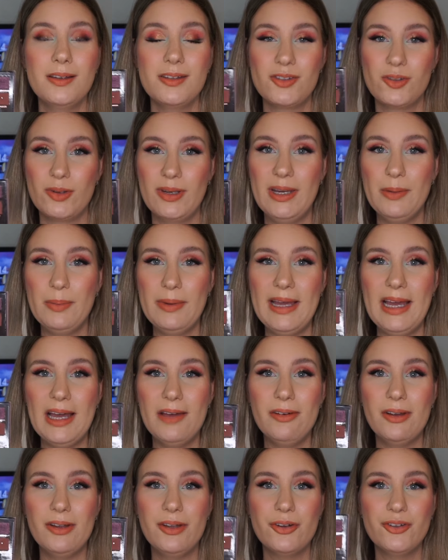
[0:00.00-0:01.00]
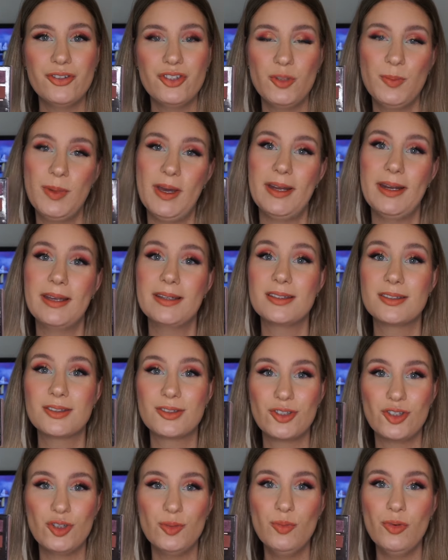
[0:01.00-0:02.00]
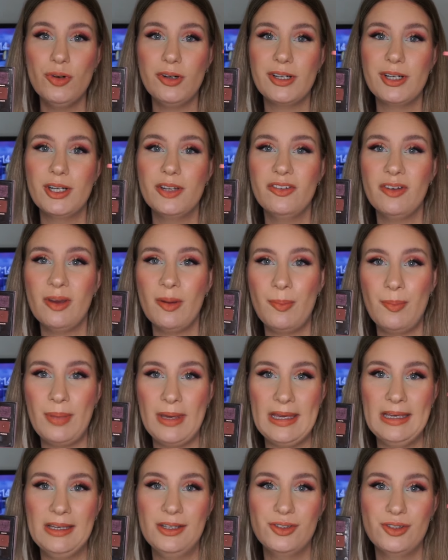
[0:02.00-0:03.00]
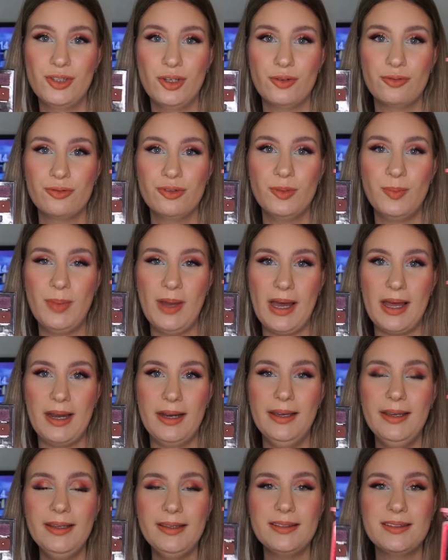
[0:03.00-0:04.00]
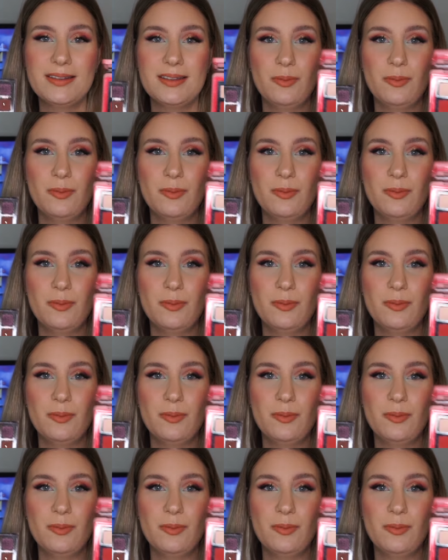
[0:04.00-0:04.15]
So here we have those two palettes, 2 more kind of pink toned palettes.